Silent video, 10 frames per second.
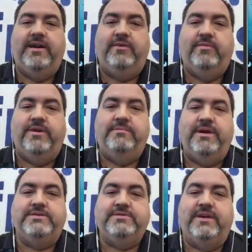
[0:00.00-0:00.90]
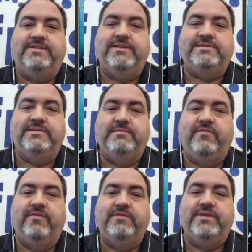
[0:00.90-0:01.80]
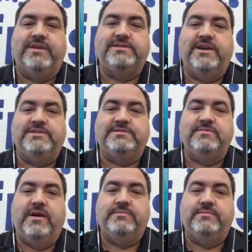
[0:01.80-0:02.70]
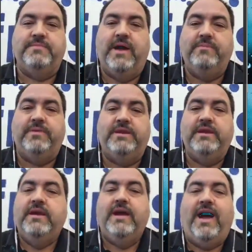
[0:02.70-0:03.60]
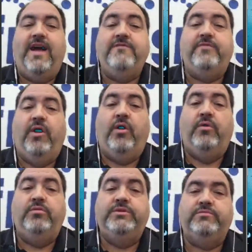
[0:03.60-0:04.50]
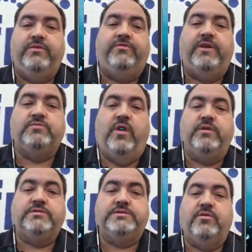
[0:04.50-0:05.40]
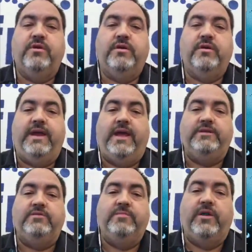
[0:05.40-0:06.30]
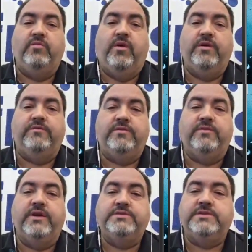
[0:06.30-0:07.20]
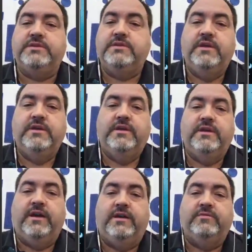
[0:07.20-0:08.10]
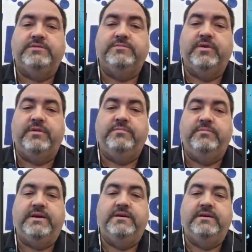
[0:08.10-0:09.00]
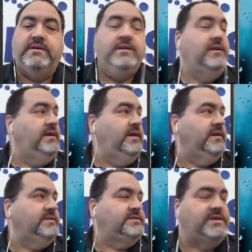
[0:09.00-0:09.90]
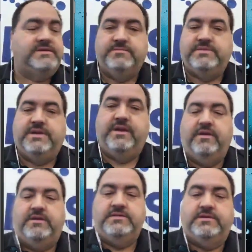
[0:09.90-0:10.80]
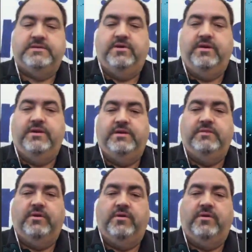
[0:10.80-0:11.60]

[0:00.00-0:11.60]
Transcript: want to make sure I get this in before the next customer comes by. But I've owned Refresh Water Store, and I do my own water filtration with some pretty big systems here. I'll show you real